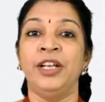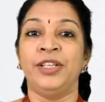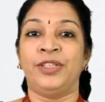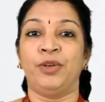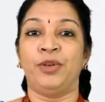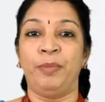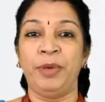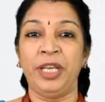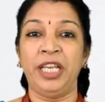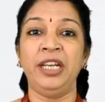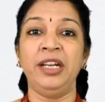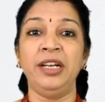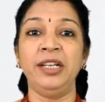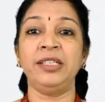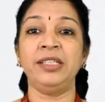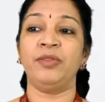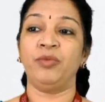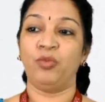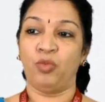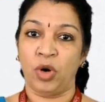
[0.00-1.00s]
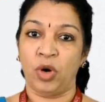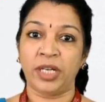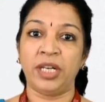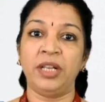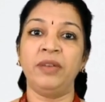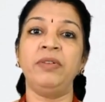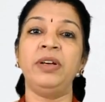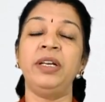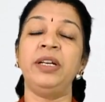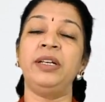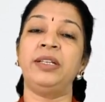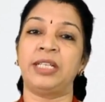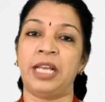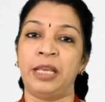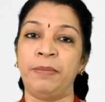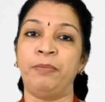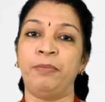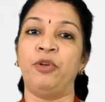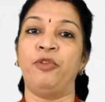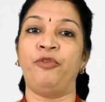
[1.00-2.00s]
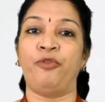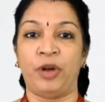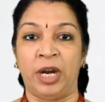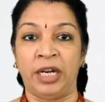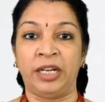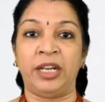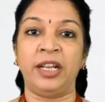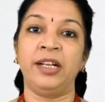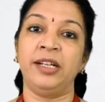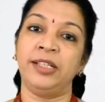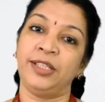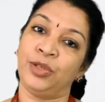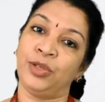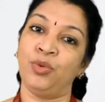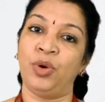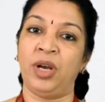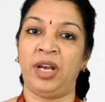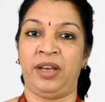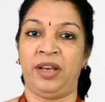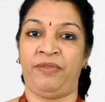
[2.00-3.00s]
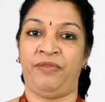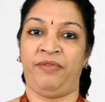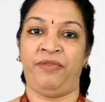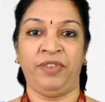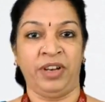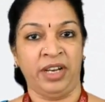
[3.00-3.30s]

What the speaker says: So beginners, whatever type of articles you have